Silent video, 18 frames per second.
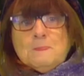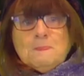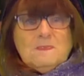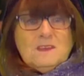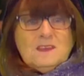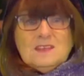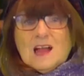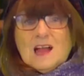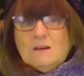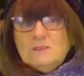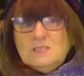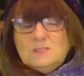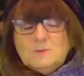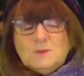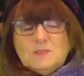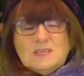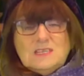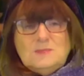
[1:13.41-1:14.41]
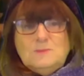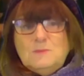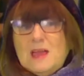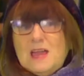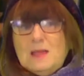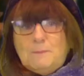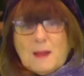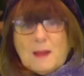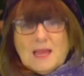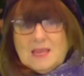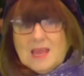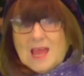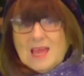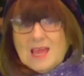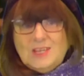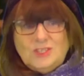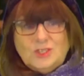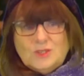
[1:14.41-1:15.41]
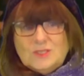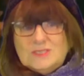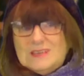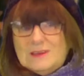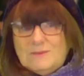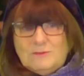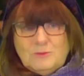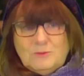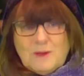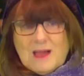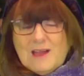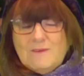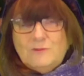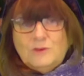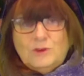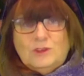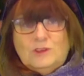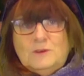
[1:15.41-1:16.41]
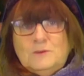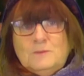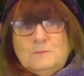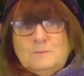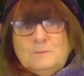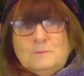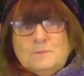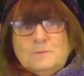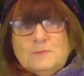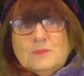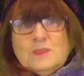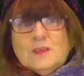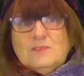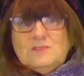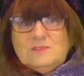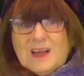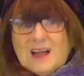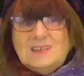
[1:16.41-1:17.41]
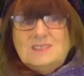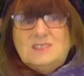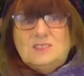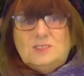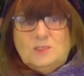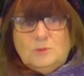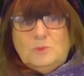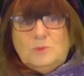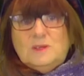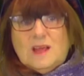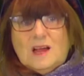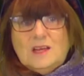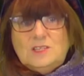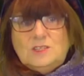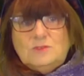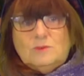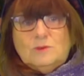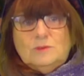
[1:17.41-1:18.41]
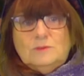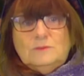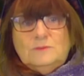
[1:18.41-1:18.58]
The announcement is made by an angel sent from heaven. That's supernatural.